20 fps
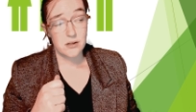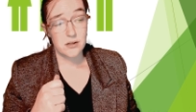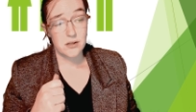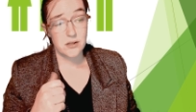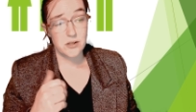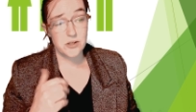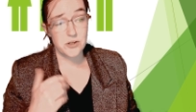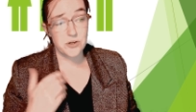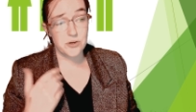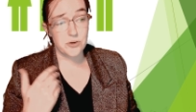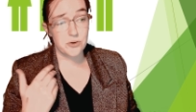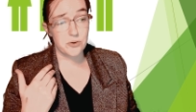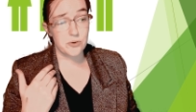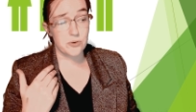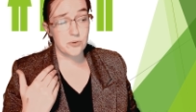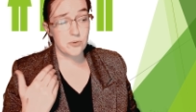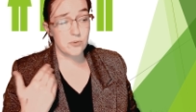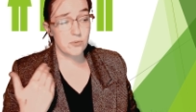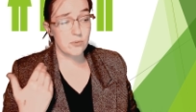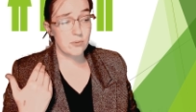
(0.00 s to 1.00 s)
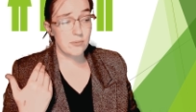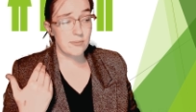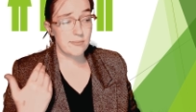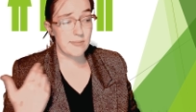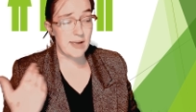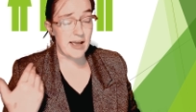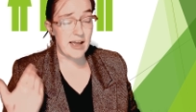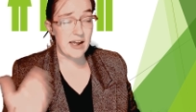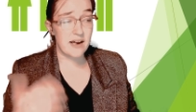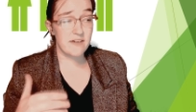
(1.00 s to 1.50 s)
you
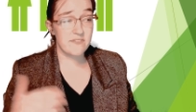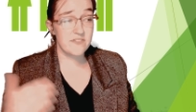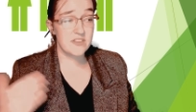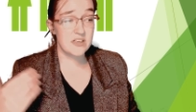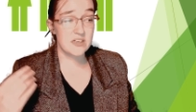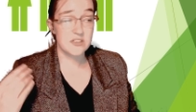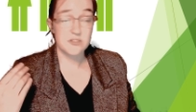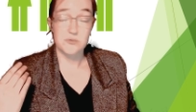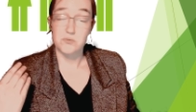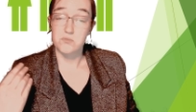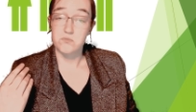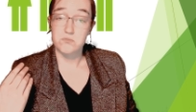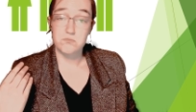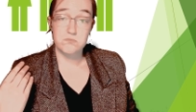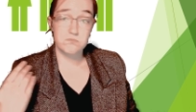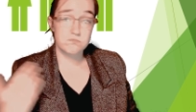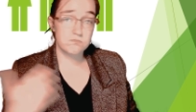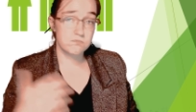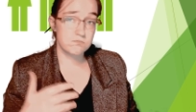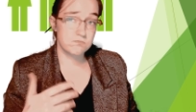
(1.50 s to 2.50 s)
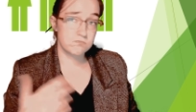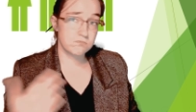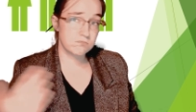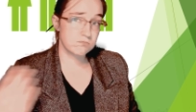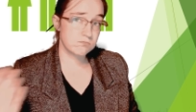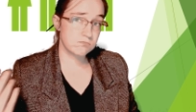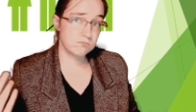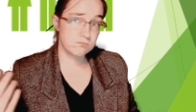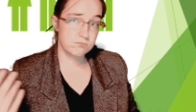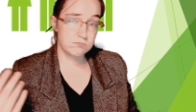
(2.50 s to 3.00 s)
have these
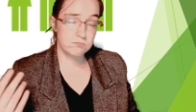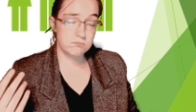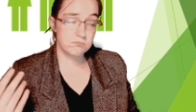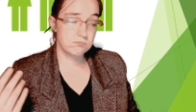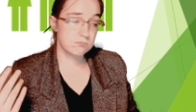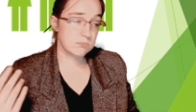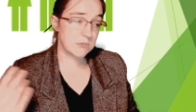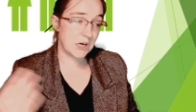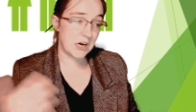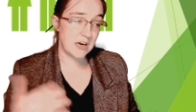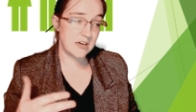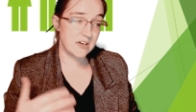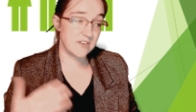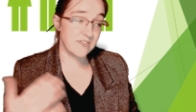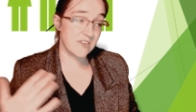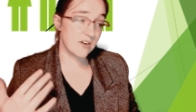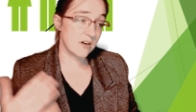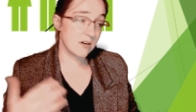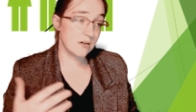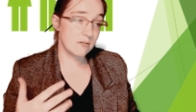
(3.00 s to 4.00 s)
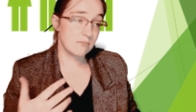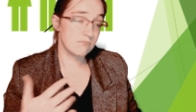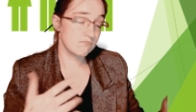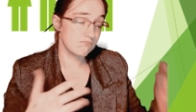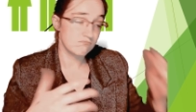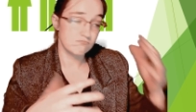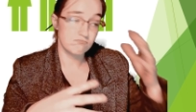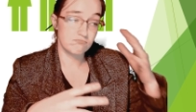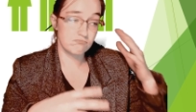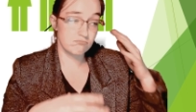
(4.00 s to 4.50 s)
kind of
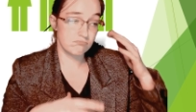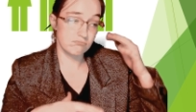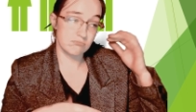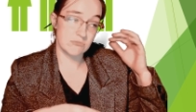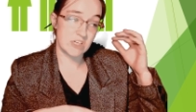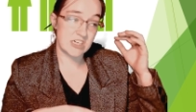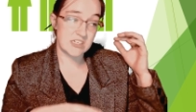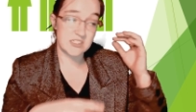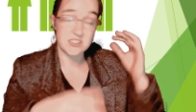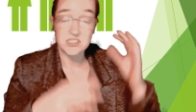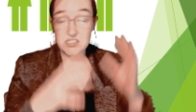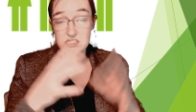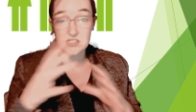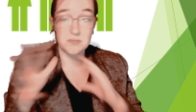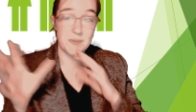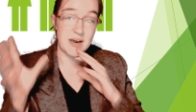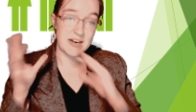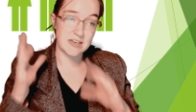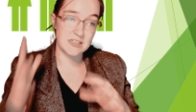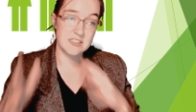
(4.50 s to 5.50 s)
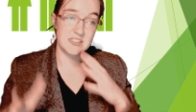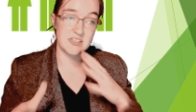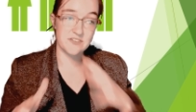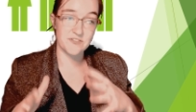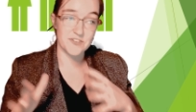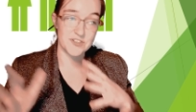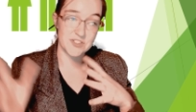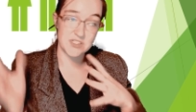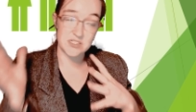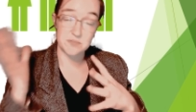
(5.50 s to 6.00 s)
like systematic
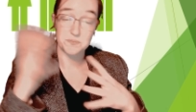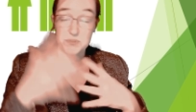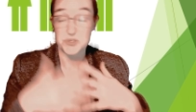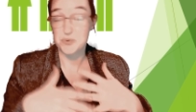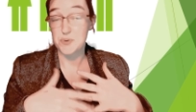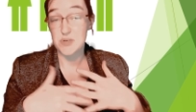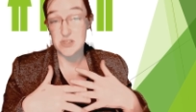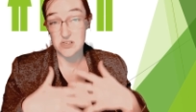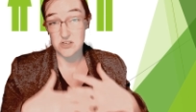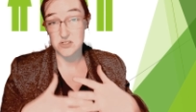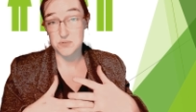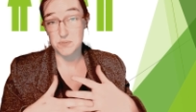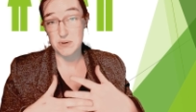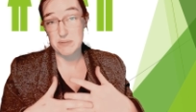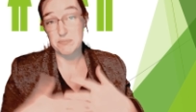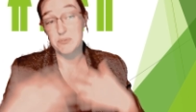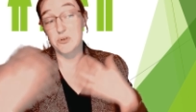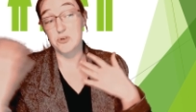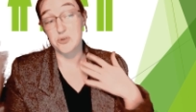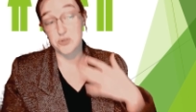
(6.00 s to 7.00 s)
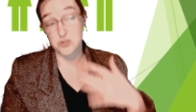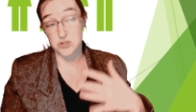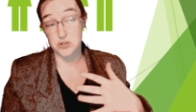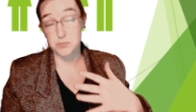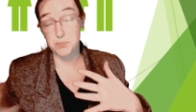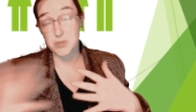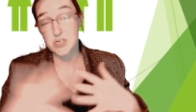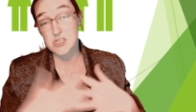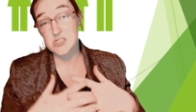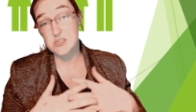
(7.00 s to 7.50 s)
differences between those people who do
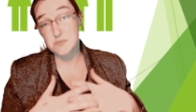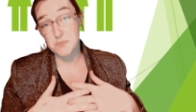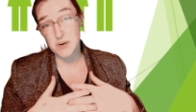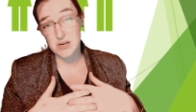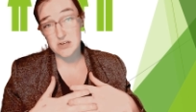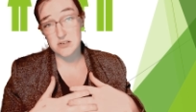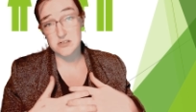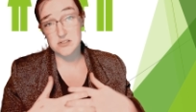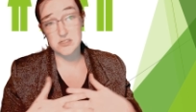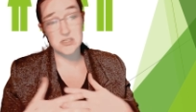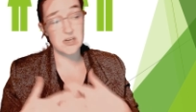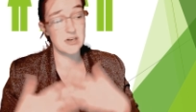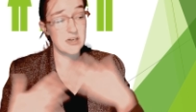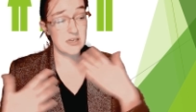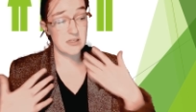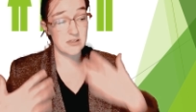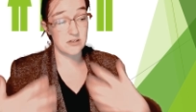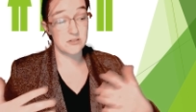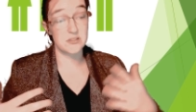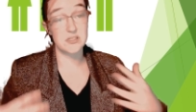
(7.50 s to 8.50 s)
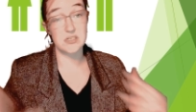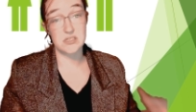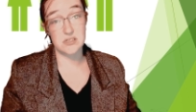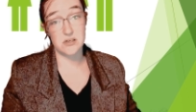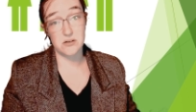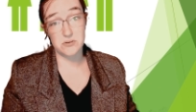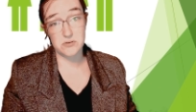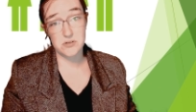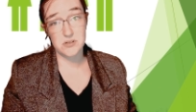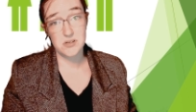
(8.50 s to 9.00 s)
participate in your study and those that
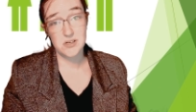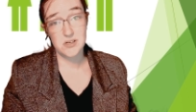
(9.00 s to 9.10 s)
don't.